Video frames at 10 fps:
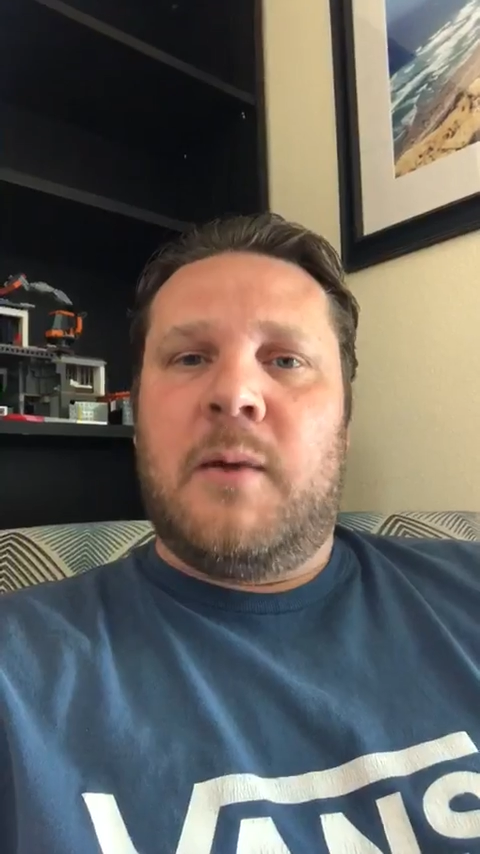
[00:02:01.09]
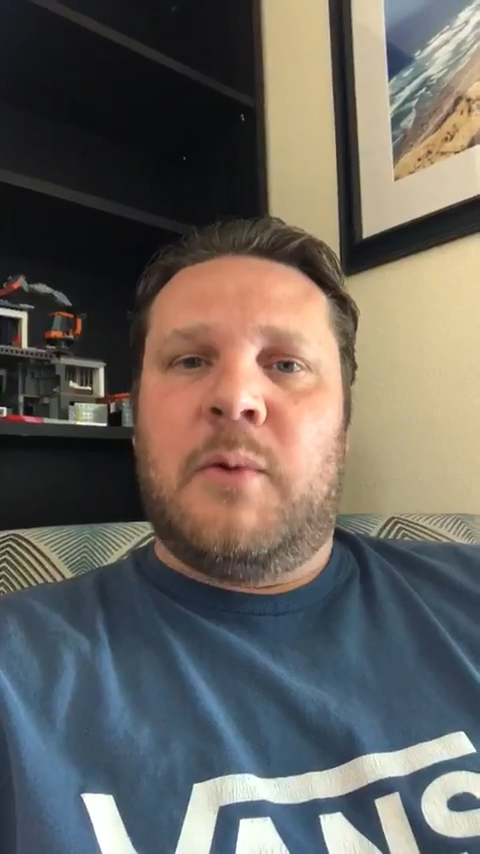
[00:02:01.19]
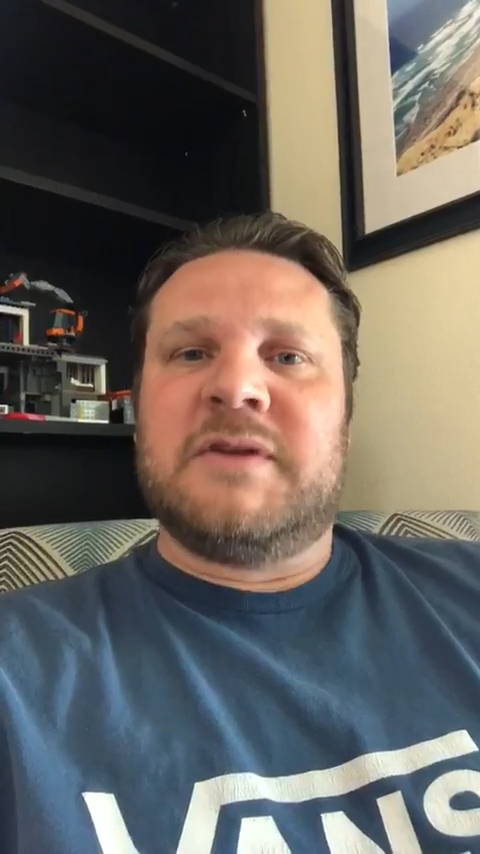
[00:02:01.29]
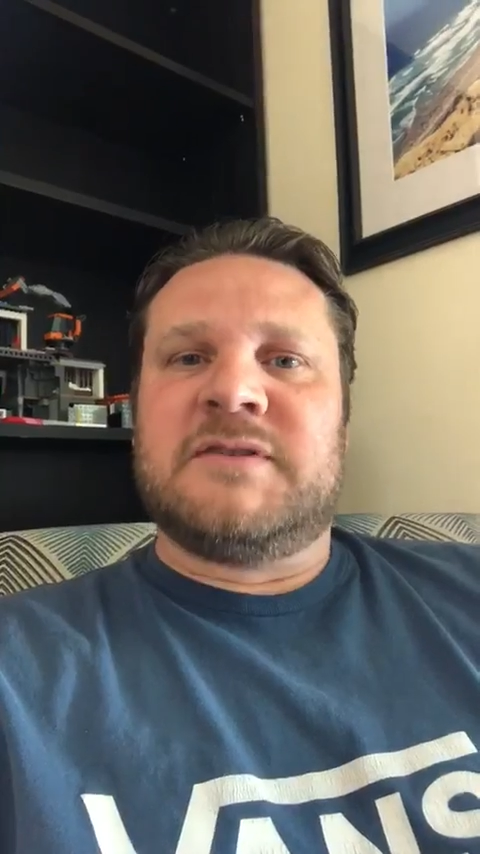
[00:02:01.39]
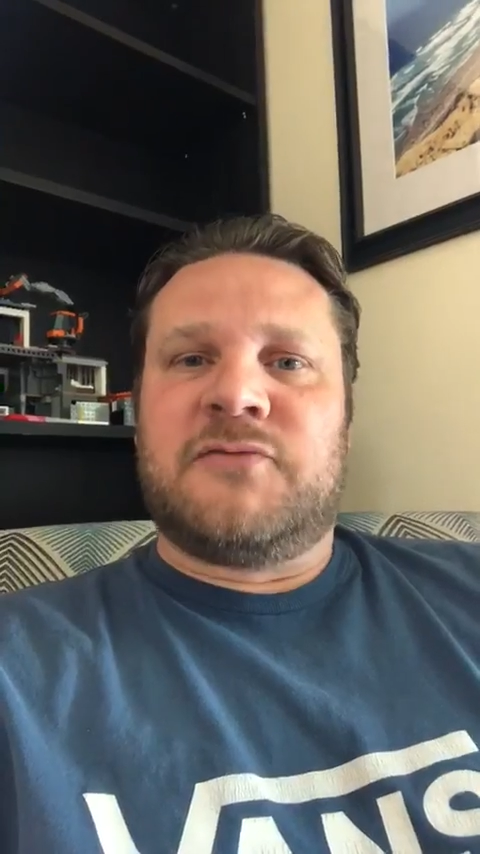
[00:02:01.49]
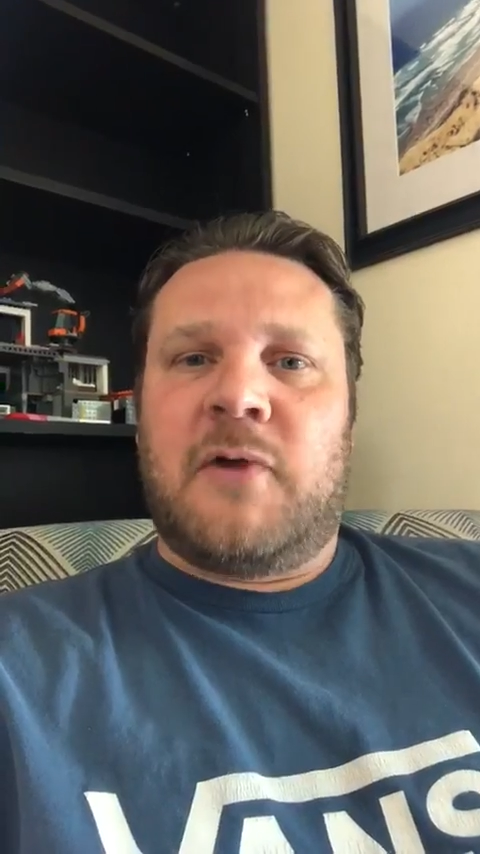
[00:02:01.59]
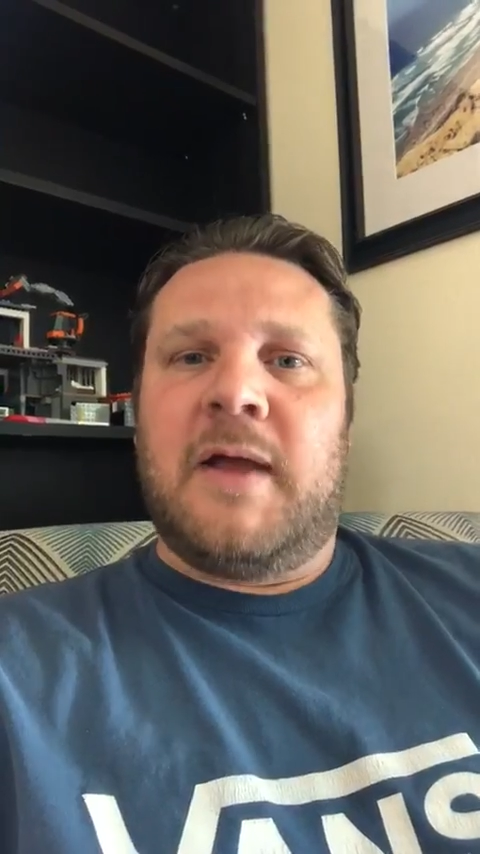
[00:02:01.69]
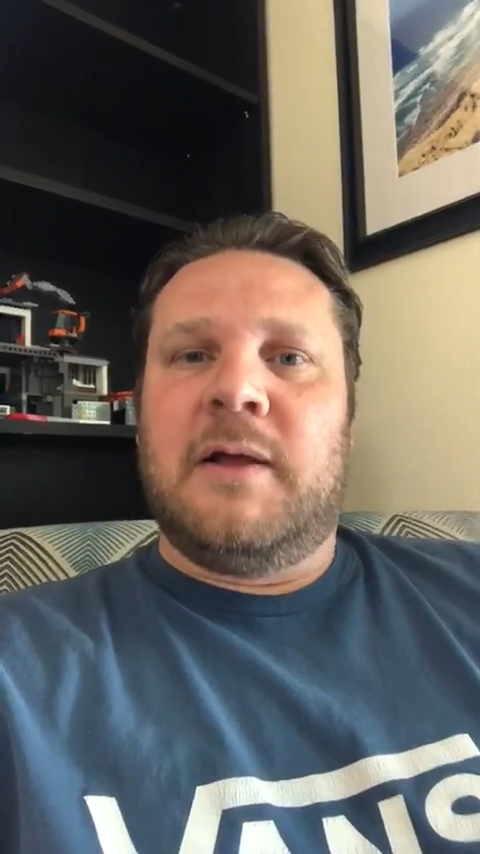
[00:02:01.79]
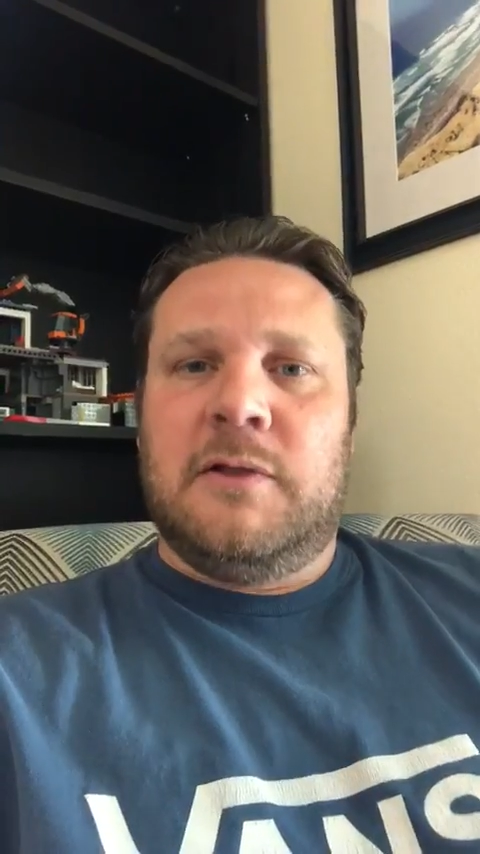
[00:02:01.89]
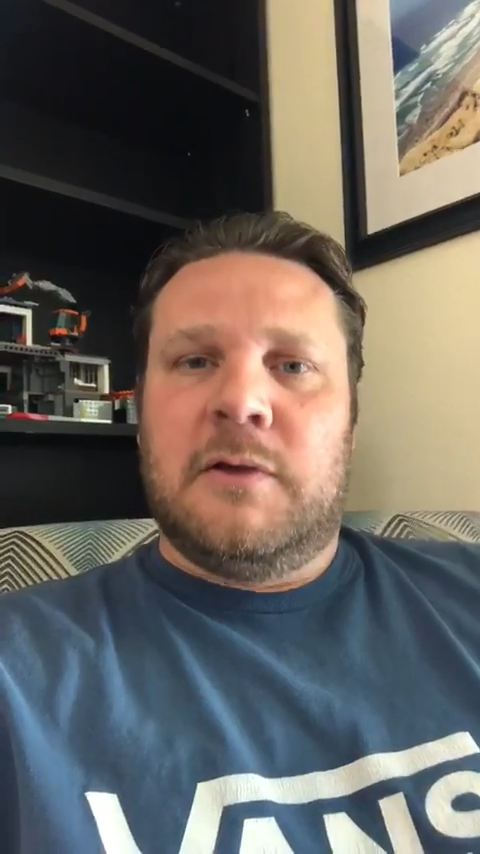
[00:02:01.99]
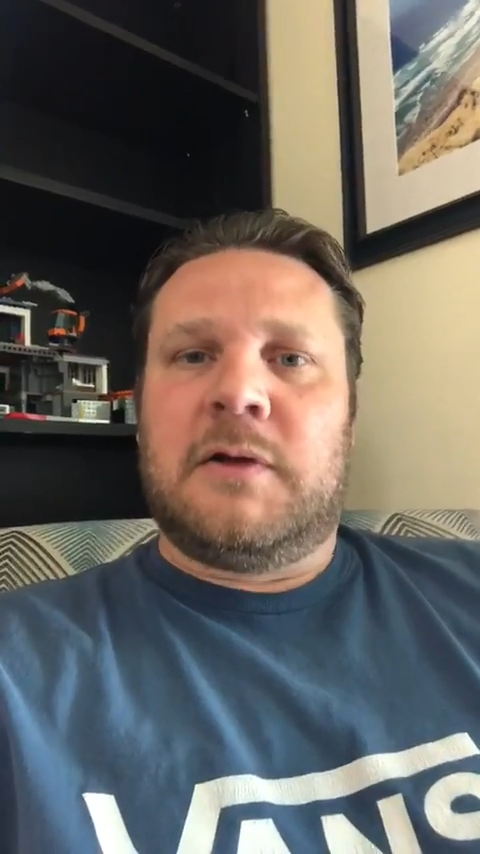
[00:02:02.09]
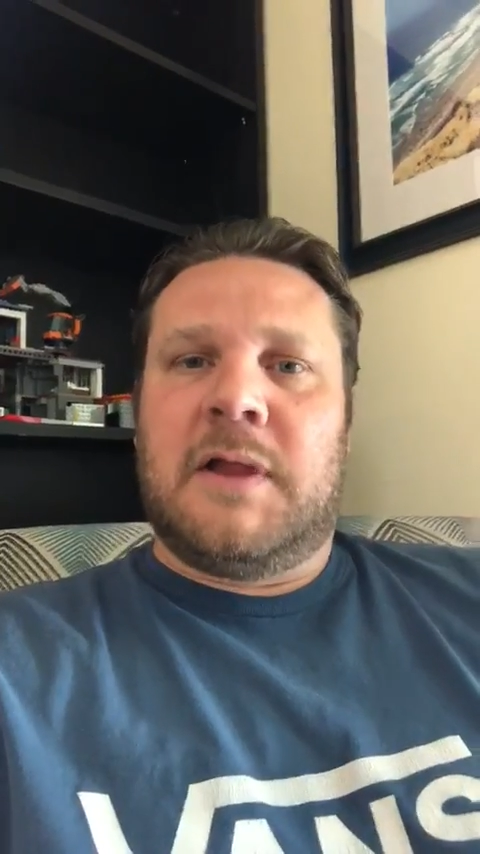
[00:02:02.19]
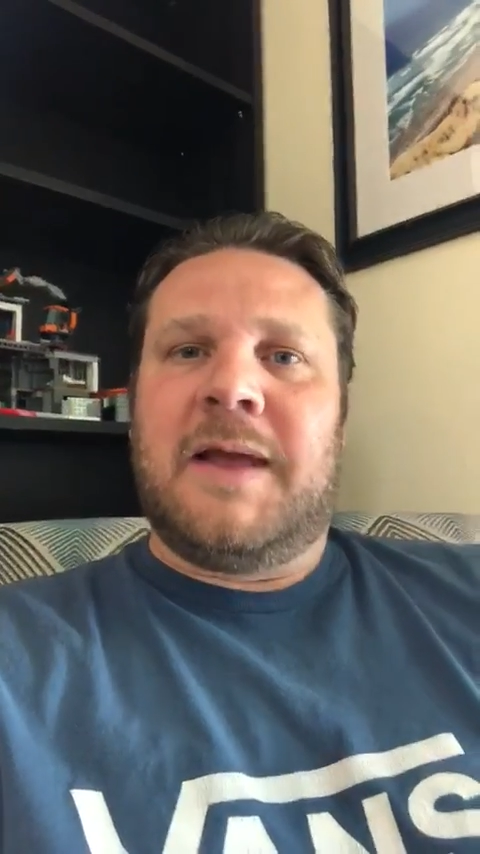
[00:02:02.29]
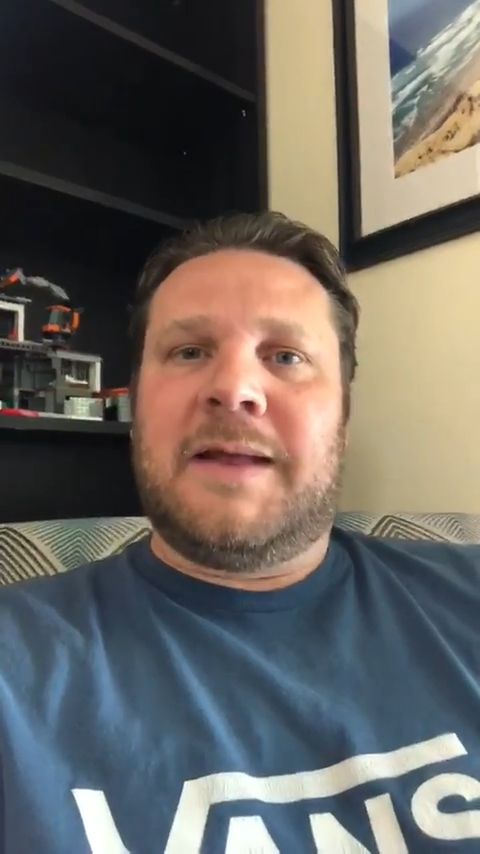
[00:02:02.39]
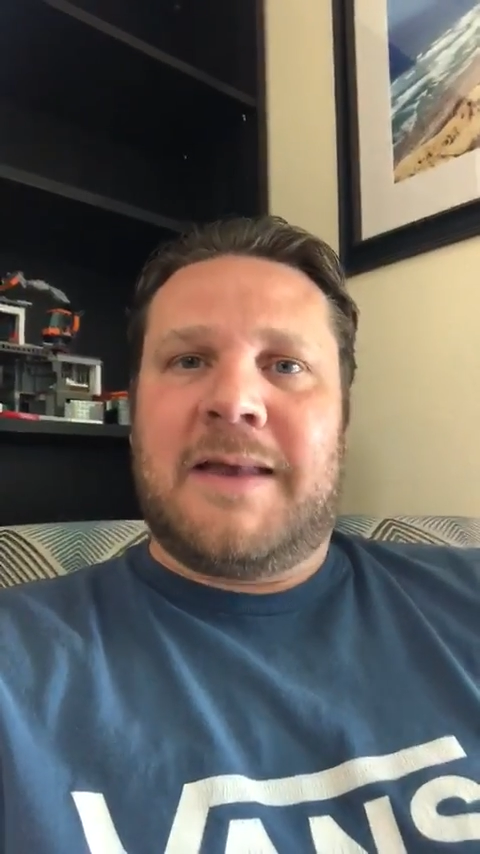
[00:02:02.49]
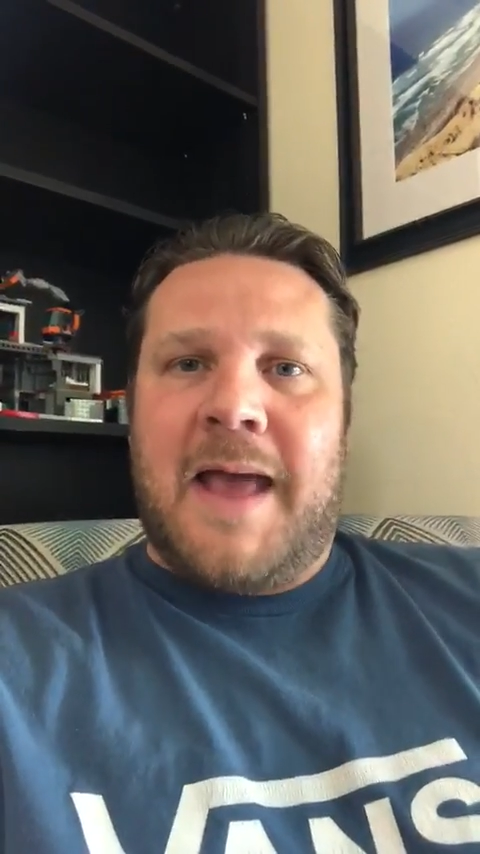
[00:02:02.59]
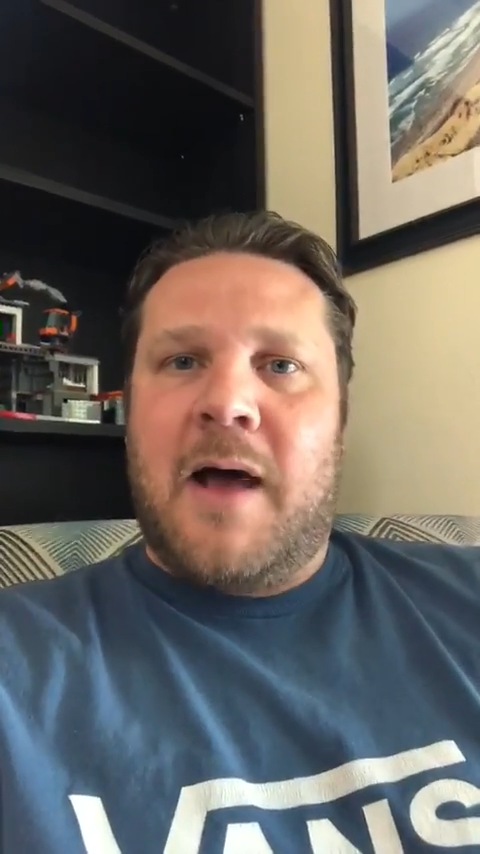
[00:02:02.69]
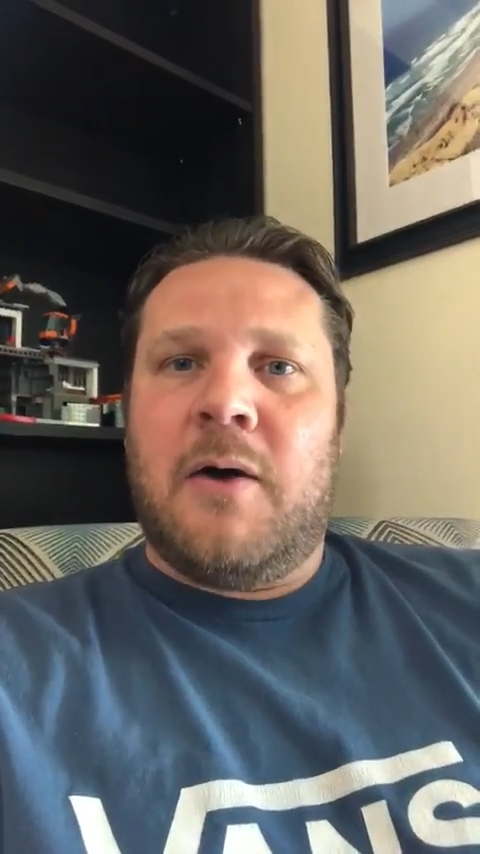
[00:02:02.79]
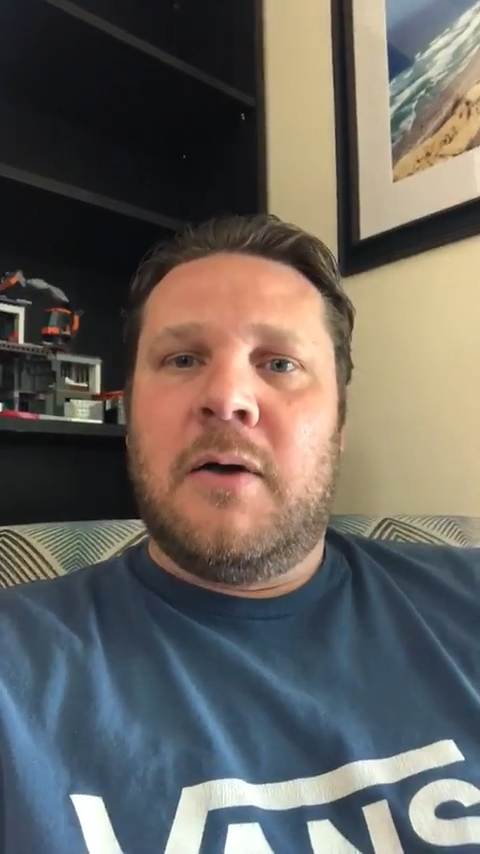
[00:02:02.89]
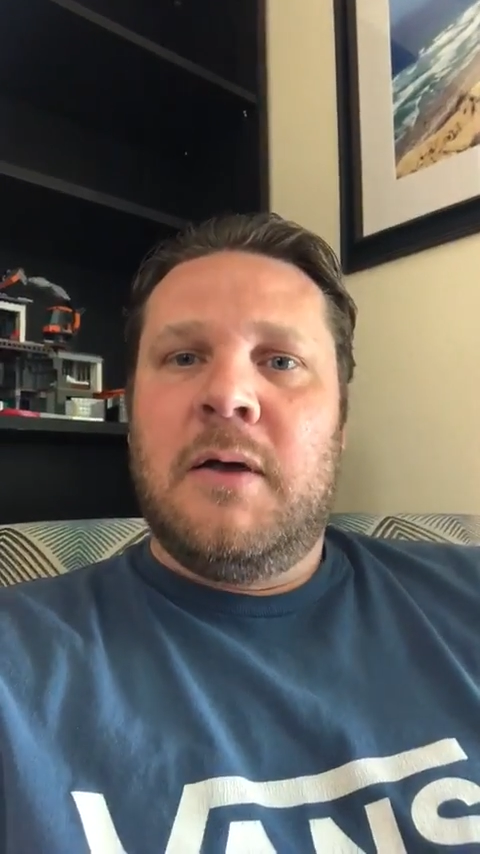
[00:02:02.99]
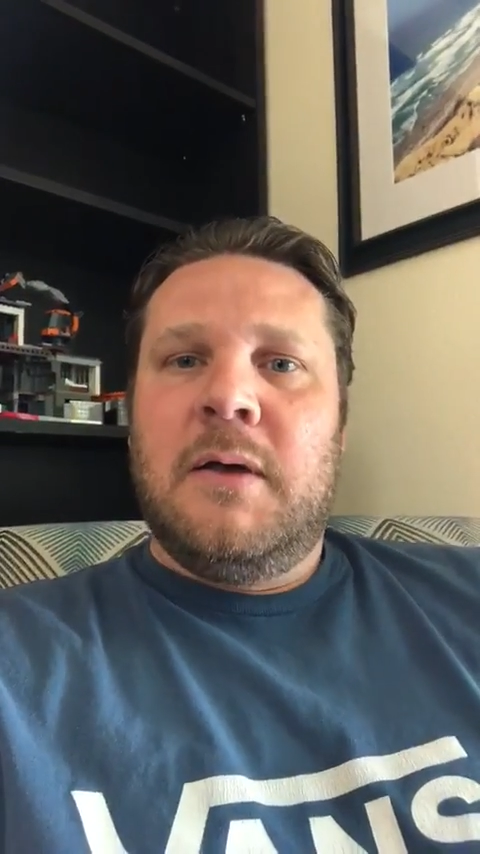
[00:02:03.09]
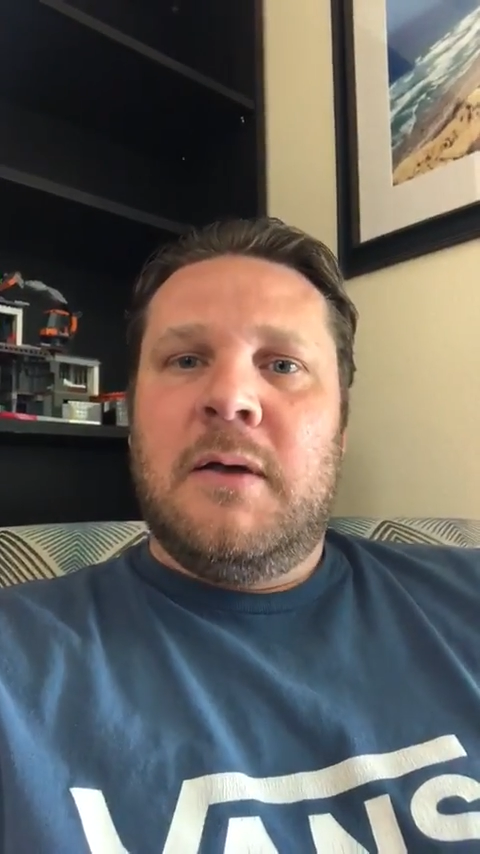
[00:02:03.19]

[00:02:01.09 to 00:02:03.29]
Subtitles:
What does right look like now